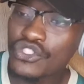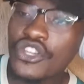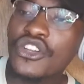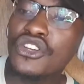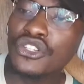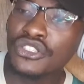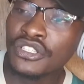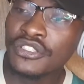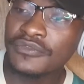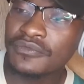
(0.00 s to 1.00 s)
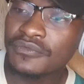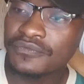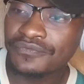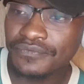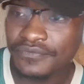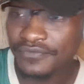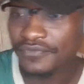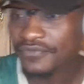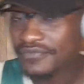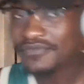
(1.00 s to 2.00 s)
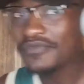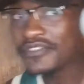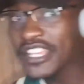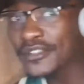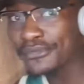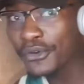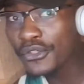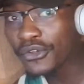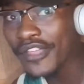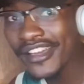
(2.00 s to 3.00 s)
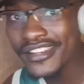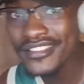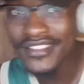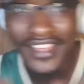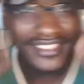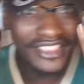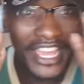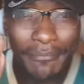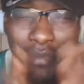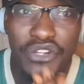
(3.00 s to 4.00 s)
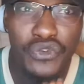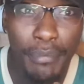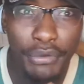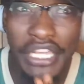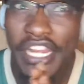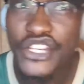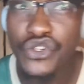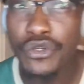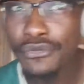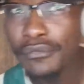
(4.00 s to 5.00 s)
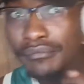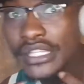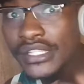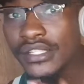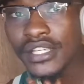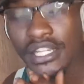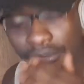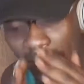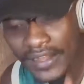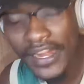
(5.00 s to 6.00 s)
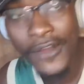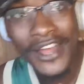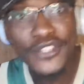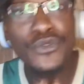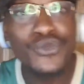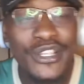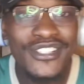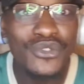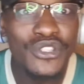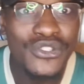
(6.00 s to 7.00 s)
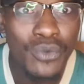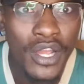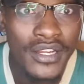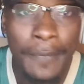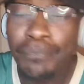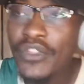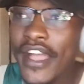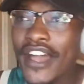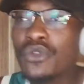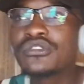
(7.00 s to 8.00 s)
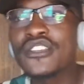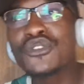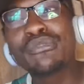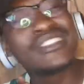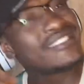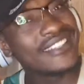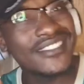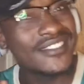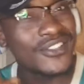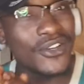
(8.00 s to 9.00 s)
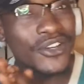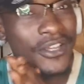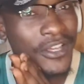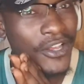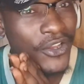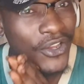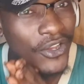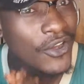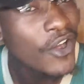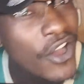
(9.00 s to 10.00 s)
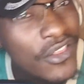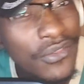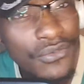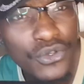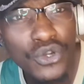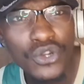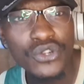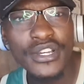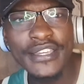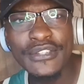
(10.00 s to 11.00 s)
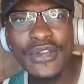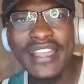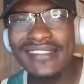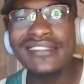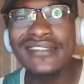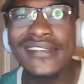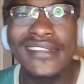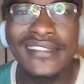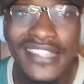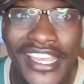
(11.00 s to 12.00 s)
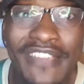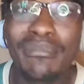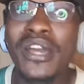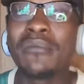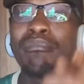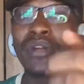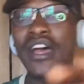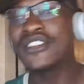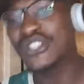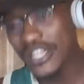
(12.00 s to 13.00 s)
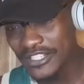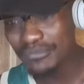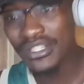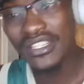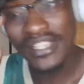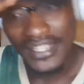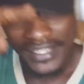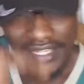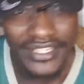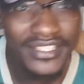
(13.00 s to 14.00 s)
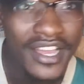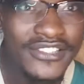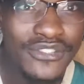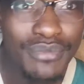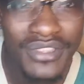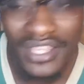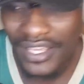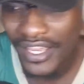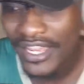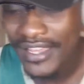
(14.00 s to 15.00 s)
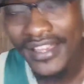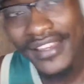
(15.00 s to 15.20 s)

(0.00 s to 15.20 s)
Chewy. That's the fourth on our list. Tech best rapper in Nigeria for me right now, as of 2021, I looked at so many lists on Google, and you know, I didn't see this name, but bruh, trust me, he's got to be there,